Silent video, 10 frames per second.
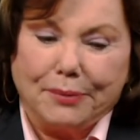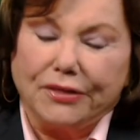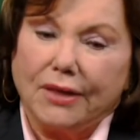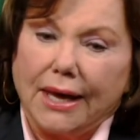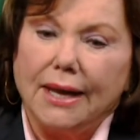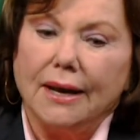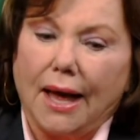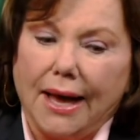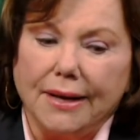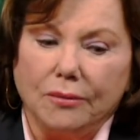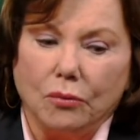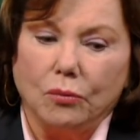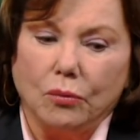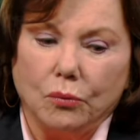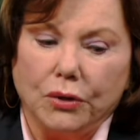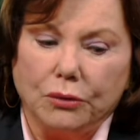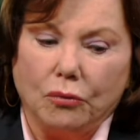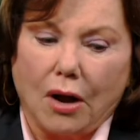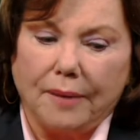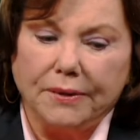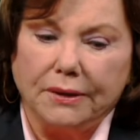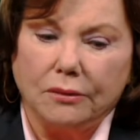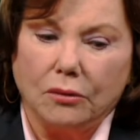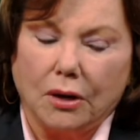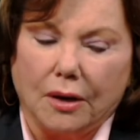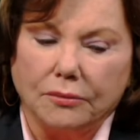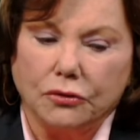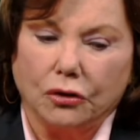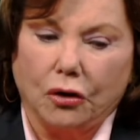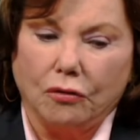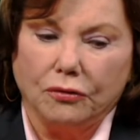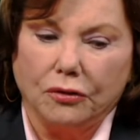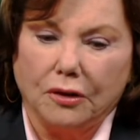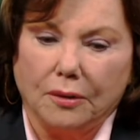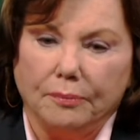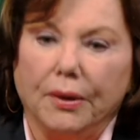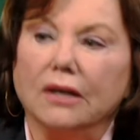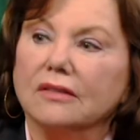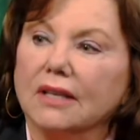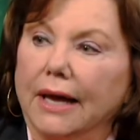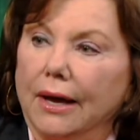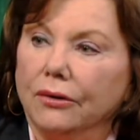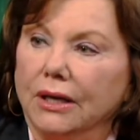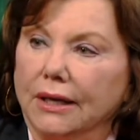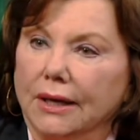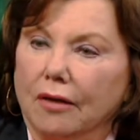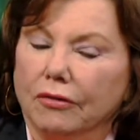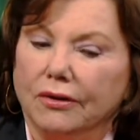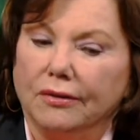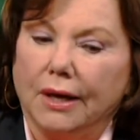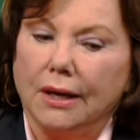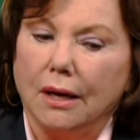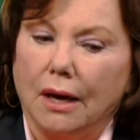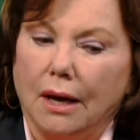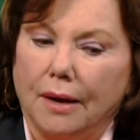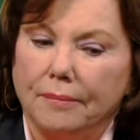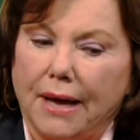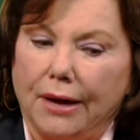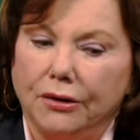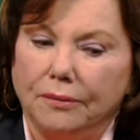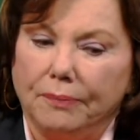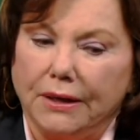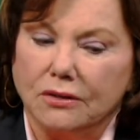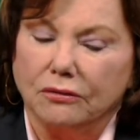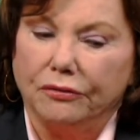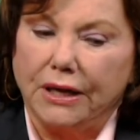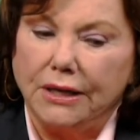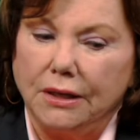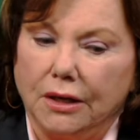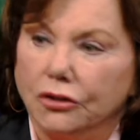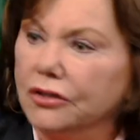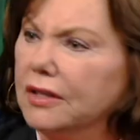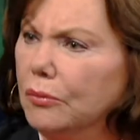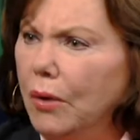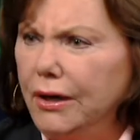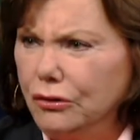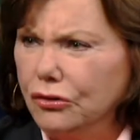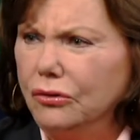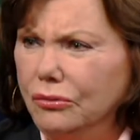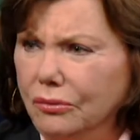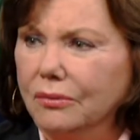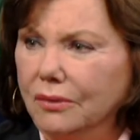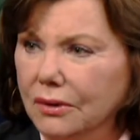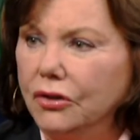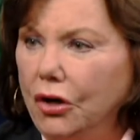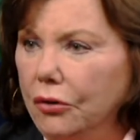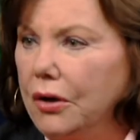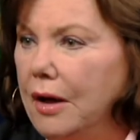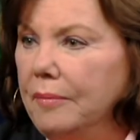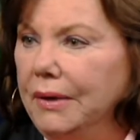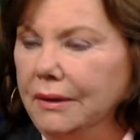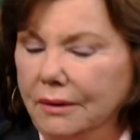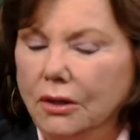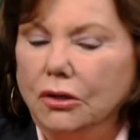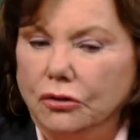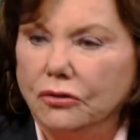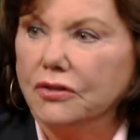but then I, when Robyn uh, took over the Bucks County and everything um, out in Pennsylvania, she said, "Why don't you you know come and do